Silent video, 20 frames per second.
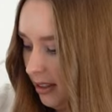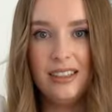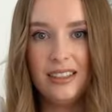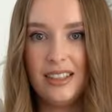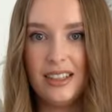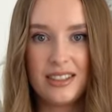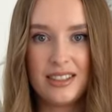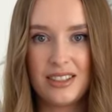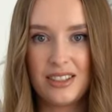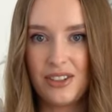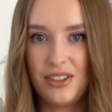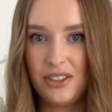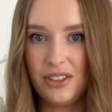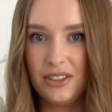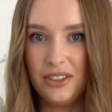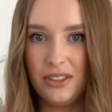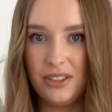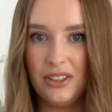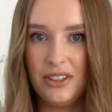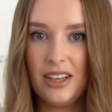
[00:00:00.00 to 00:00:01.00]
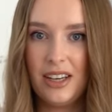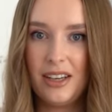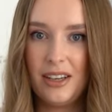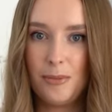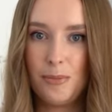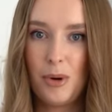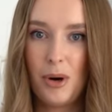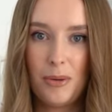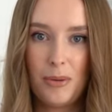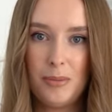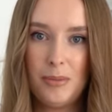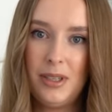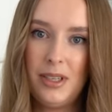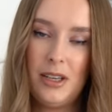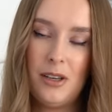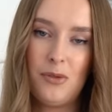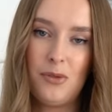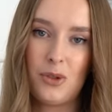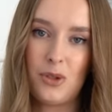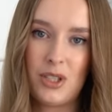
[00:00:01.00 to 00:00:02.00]
it doesn't look good. And probably
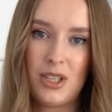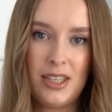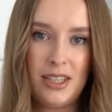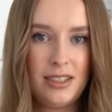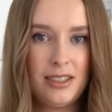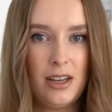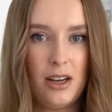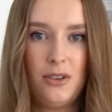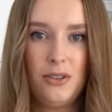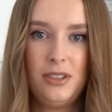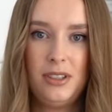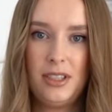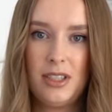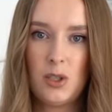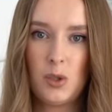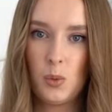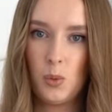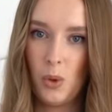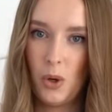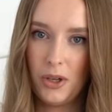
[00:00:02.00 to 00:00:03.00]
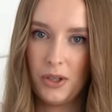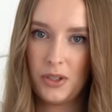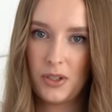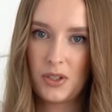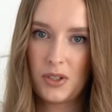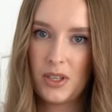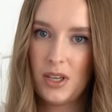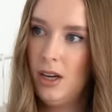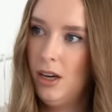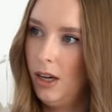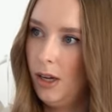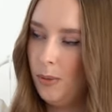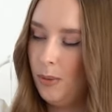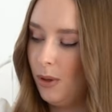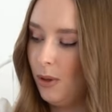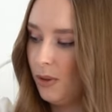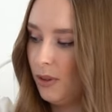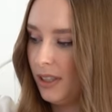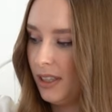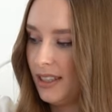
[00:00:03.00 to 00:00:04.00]
if you sit down in this once, it will
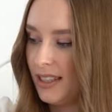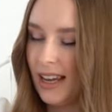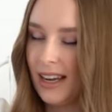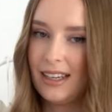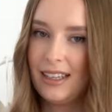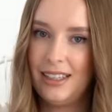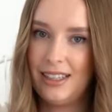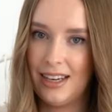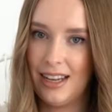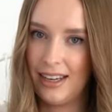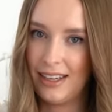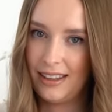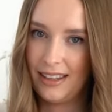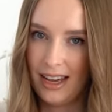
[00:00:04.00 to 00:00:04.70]
look exactly like